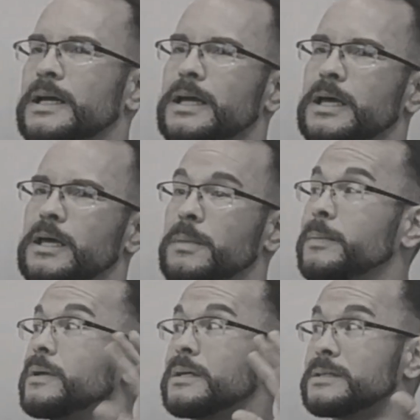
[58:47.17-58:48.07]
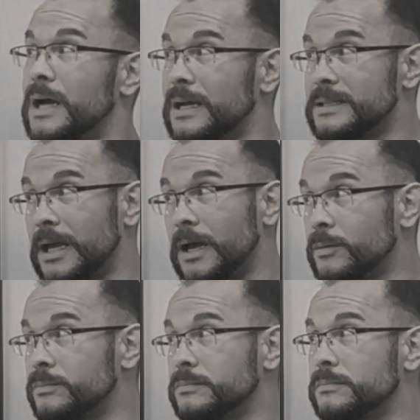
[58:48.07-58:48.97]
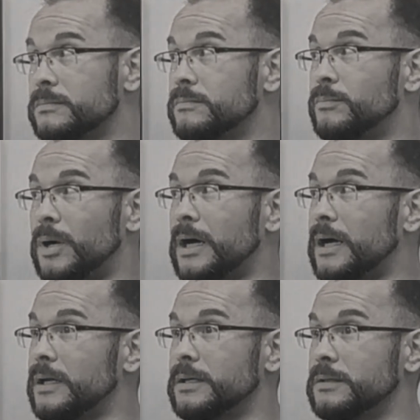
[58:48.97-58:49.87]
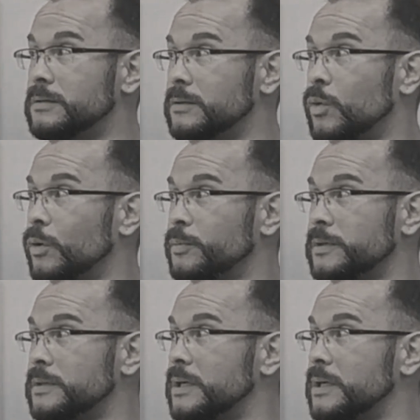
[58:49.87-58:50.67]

And maybe you're not tied down by the corporate